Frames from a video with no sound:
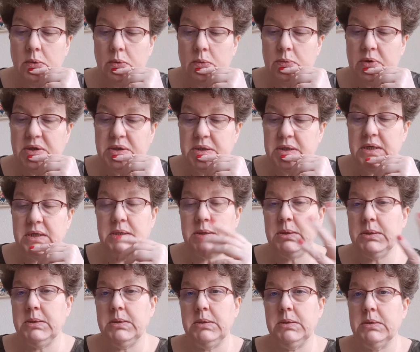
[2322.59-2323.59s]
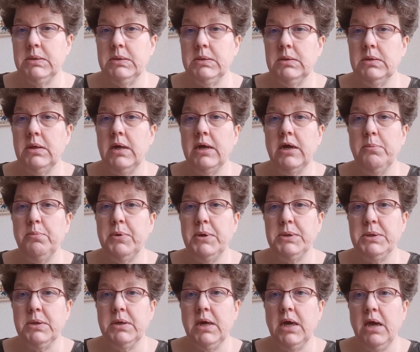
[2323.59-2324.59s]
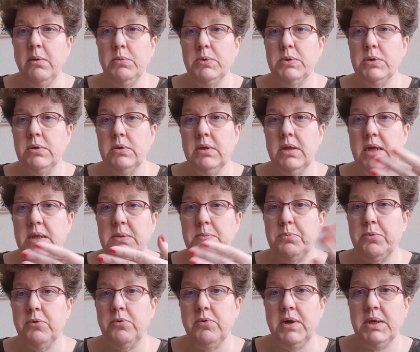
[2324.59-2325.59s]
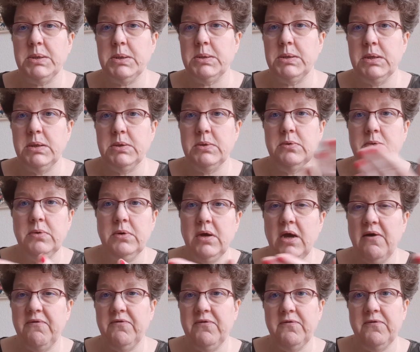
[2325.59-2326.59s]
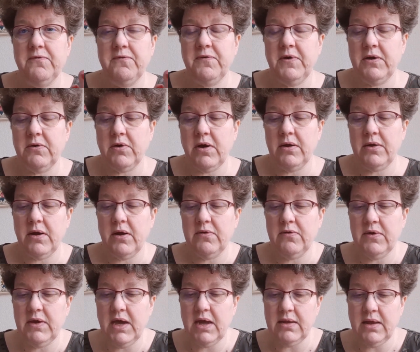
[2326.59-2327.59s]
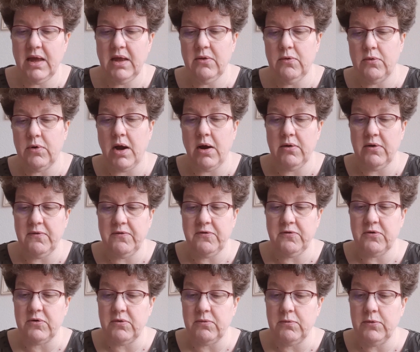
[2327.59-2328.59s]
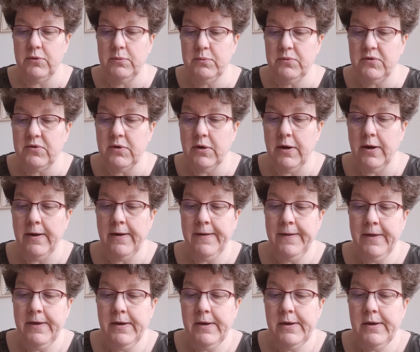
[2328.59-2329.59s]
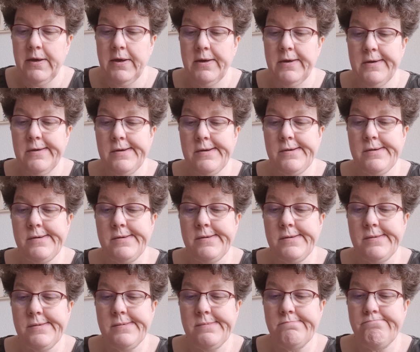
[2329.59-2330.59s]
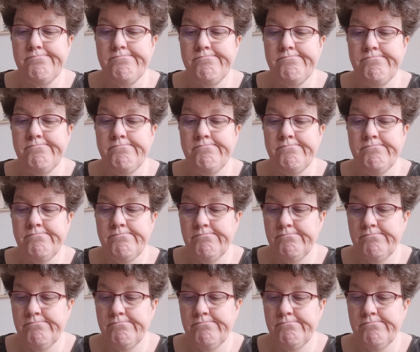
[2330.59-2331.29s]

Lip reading: which is like a puzzle game that progresses into you have to figure out how to get in or out of certain rooms. And